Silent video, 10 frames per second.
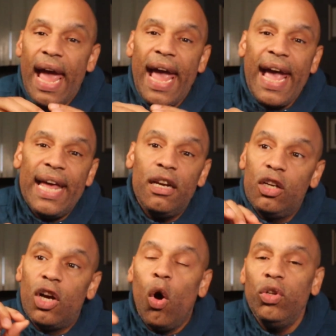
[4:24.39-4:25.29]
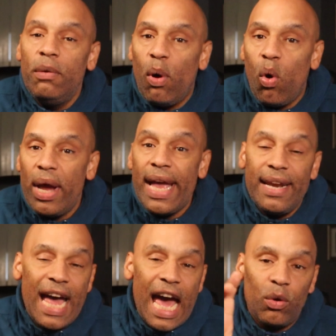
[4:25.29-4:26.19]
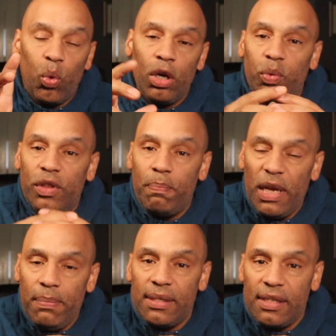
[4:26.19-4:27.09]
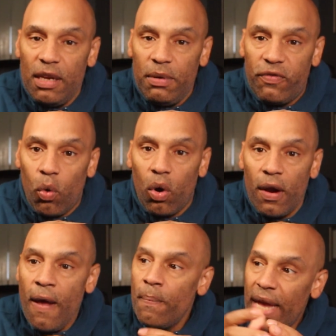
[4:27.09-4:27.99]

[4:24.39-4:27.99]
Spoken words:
and Golden Boy had not worked with the PBC before,